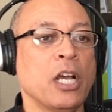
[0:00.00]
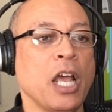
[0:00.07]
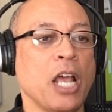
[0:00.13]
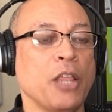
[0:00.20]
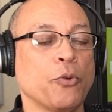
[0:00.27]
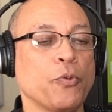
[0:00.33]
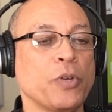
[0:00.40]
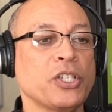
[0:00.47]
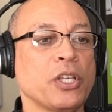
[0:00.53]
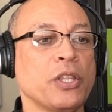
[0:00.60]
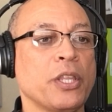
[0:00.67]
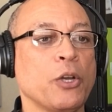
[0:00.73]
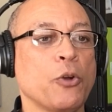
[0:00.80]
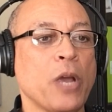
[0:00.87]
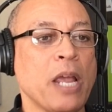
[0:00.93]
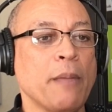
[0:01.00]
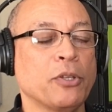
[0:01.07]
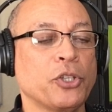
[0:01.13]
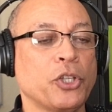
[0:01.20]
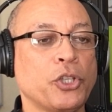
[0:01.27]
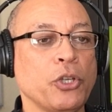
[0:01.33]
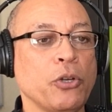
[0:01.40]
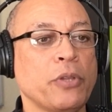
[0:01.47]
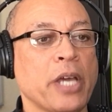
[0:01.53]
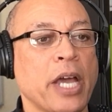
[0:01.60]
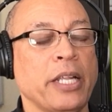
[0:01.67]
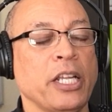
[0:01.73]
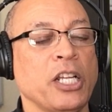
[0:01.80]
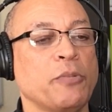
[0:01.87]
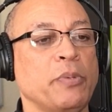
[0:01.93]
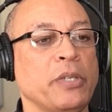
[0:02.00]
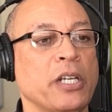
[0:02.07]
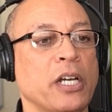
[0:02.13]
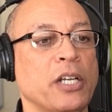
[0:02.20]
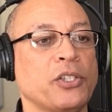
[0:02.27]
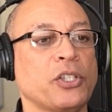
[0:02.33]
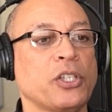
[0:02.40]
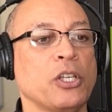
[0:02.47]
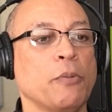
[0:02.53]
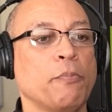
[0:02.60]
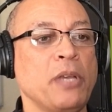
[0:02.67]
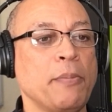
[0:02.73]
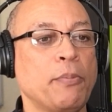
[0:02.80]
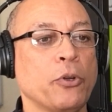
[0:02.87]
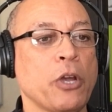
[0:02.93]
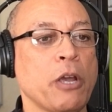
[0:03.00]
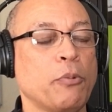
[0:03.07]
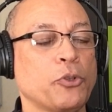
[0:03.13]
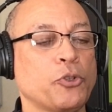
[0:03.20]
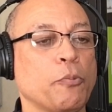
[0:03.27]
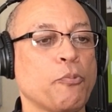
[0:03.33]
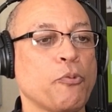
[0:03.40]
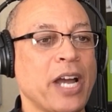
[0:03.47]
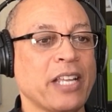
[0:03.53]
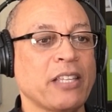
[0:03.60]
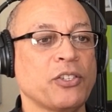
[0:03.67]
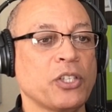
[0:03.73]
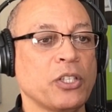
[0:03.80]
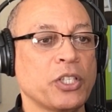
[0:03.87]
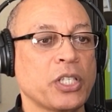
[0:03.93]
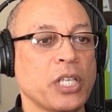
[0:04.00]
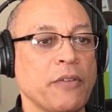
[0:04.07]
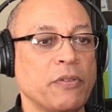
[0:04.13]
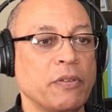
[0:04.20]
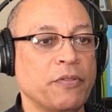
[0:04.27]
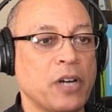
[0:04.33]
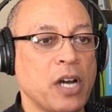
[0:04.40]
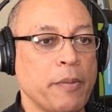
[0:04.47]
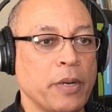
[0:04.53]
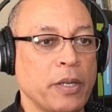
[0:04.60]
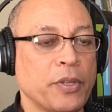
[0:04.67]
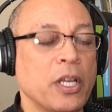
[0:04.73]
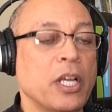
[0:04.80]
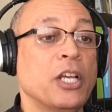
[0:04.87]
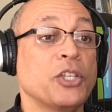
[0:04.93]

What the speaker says: And the reason they're able to do that is because people are able to practice in a safe environment.